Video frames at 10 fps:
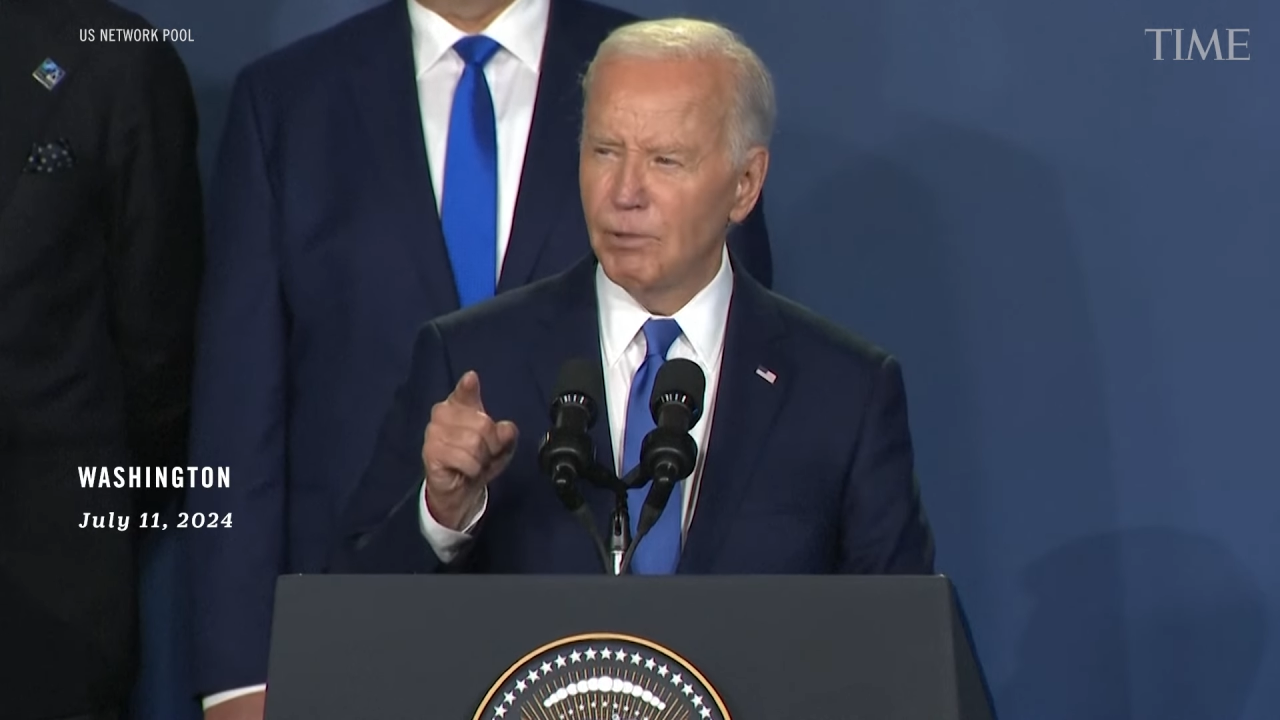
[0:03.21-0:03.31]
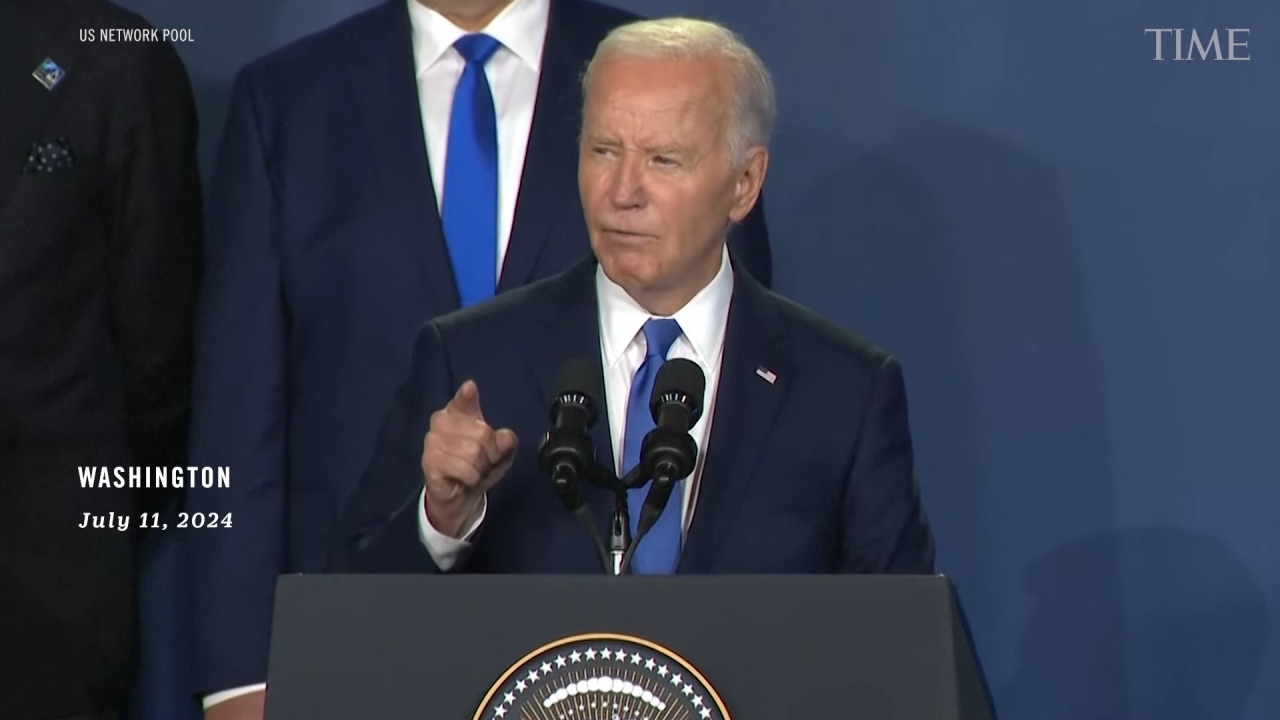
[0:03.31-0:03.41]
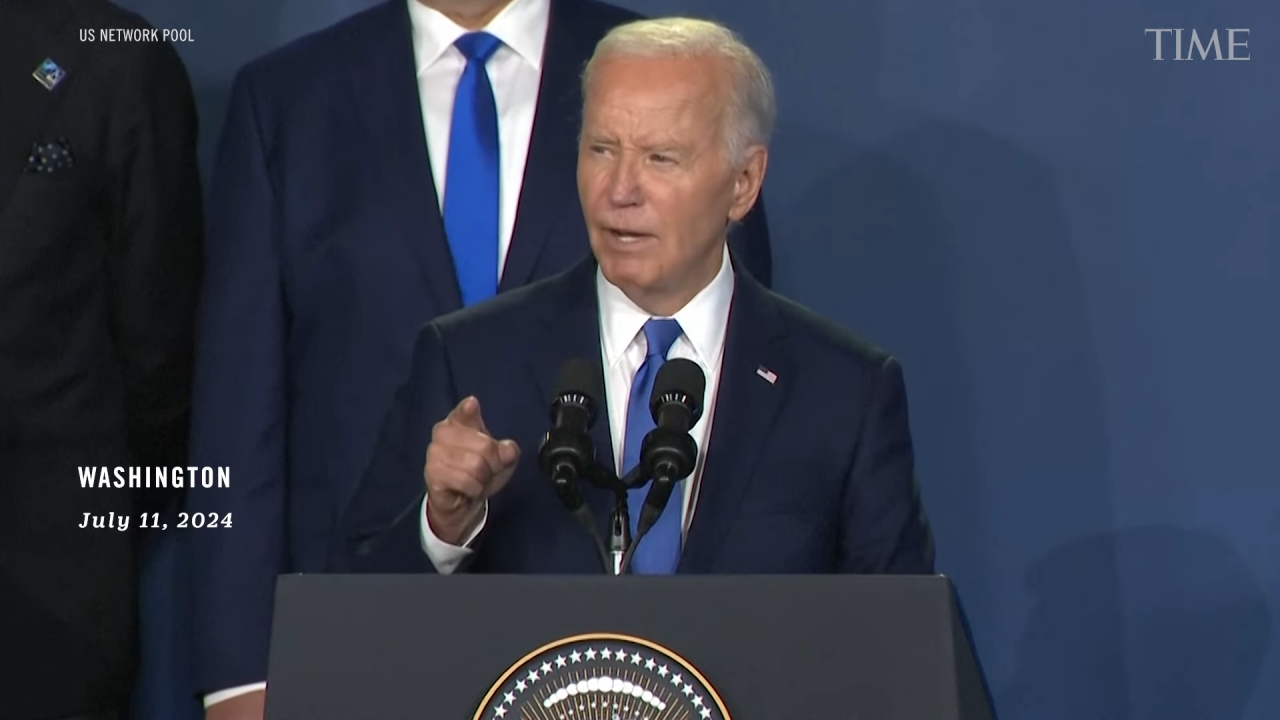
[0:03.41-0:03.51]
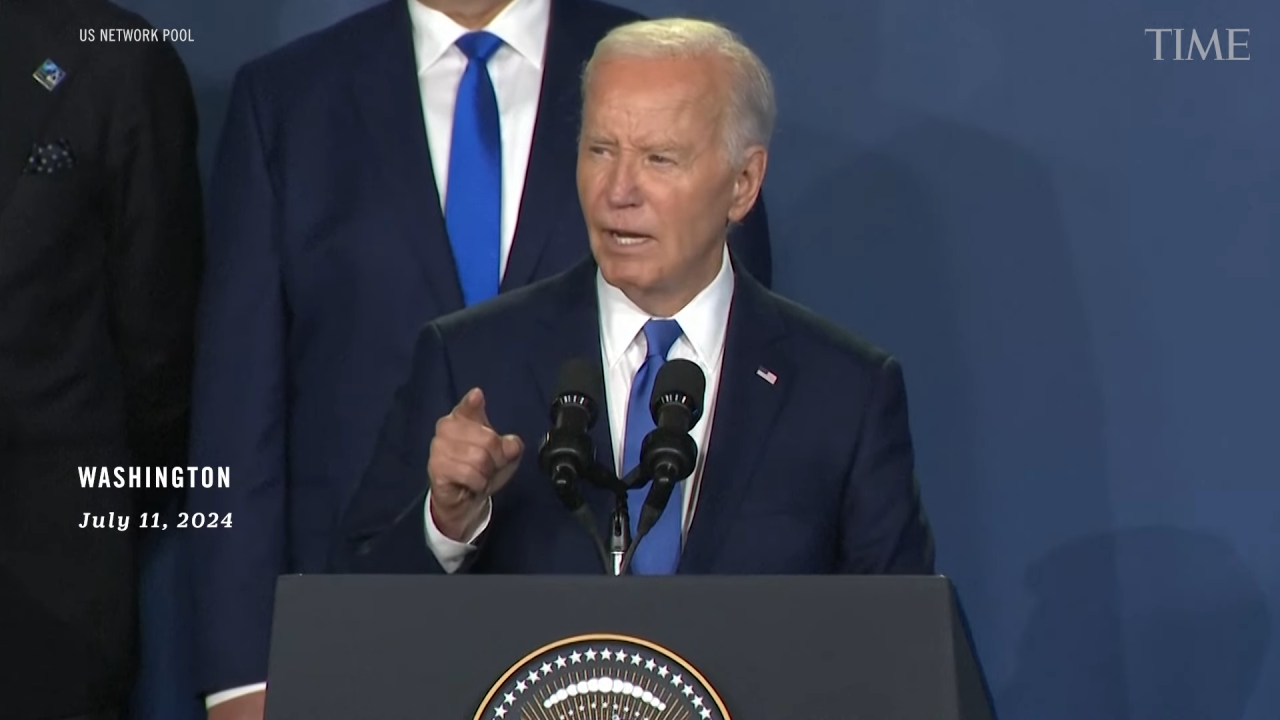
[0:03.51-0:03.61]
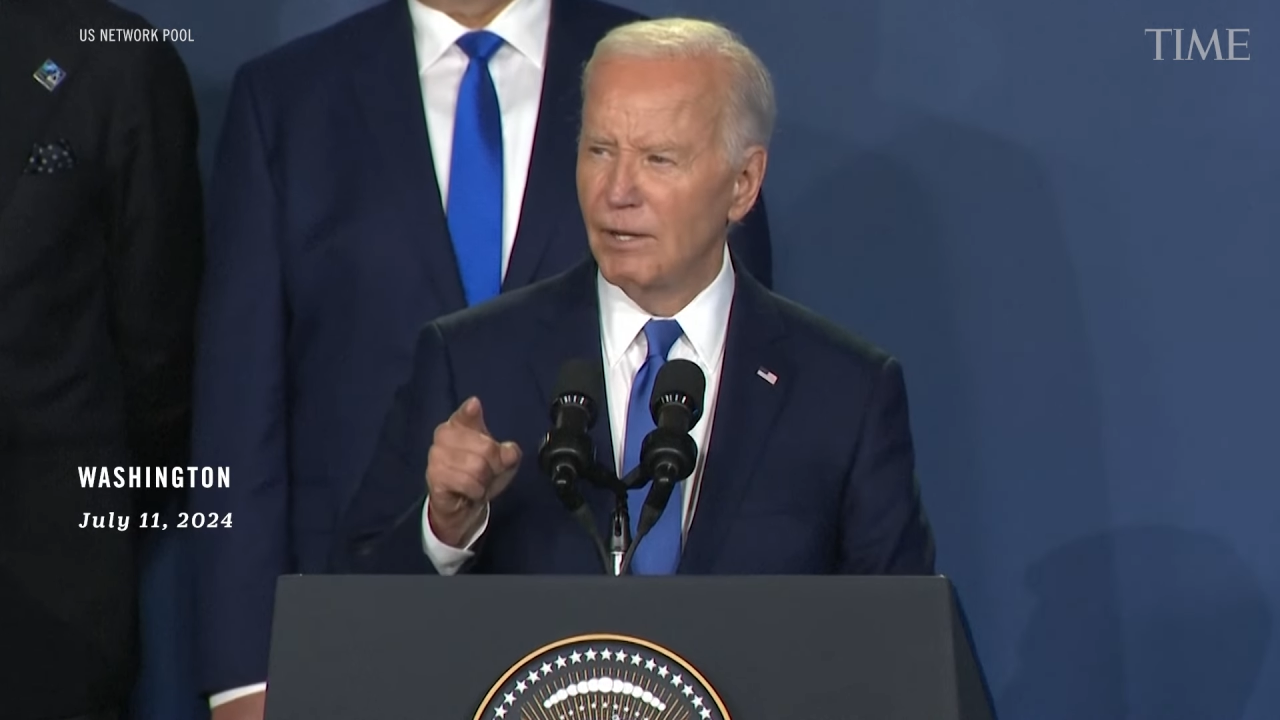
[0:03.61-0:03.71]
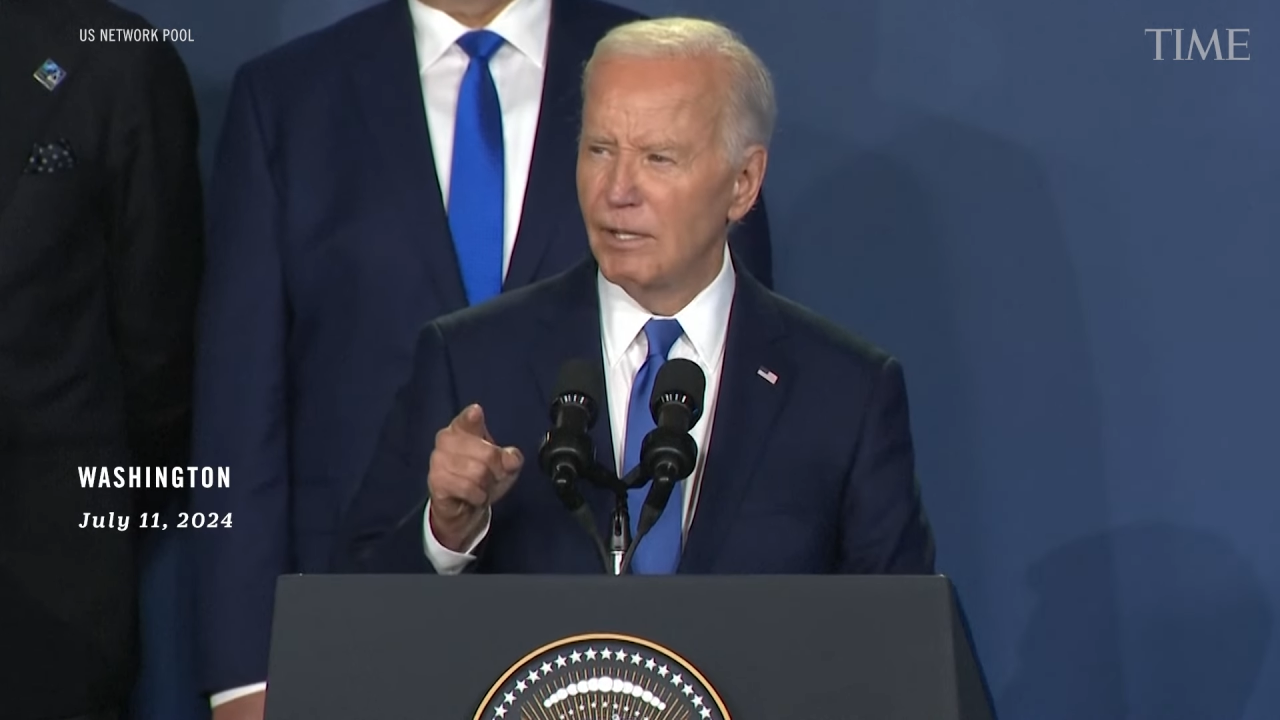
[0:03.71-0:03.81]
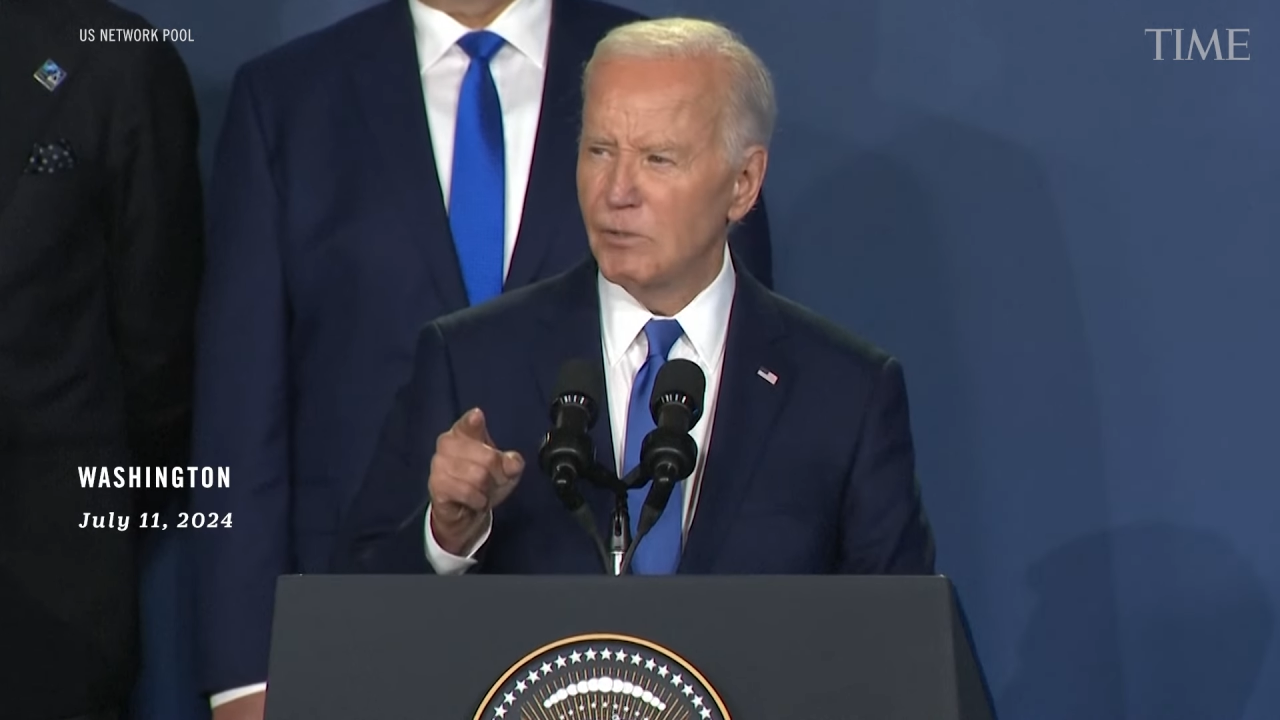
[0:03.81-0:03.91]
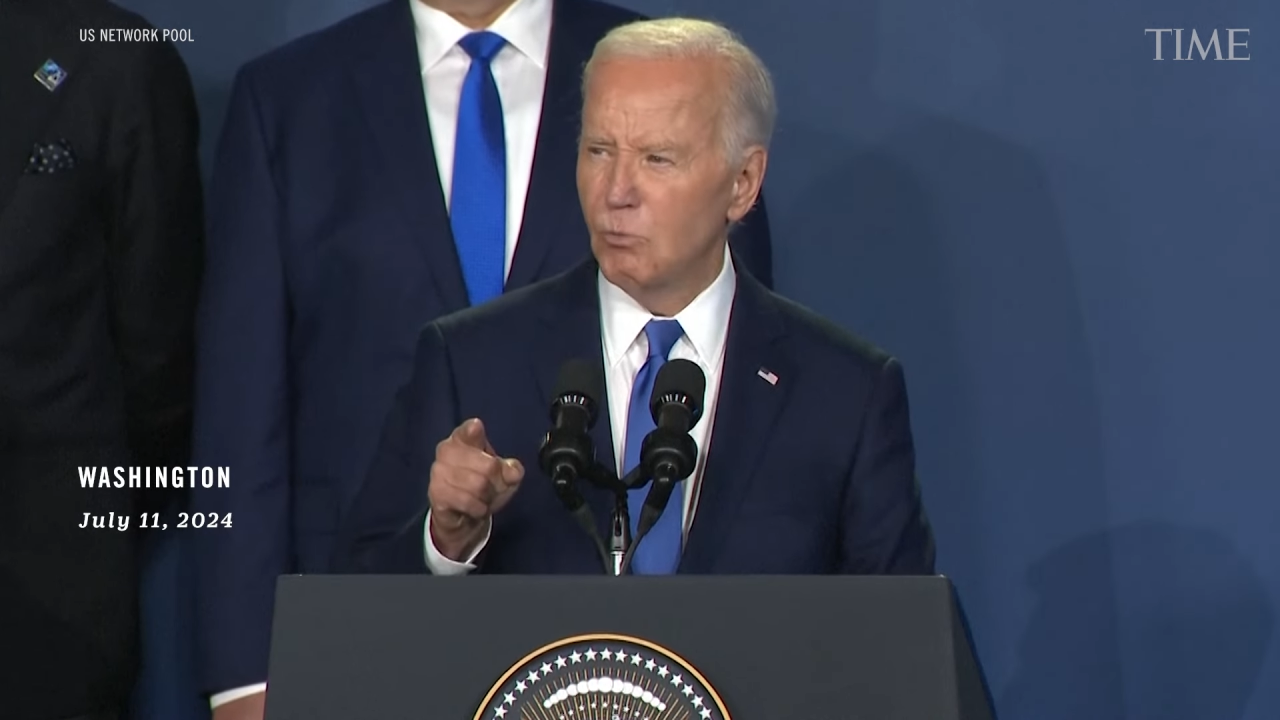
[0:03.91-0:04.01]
prevail in this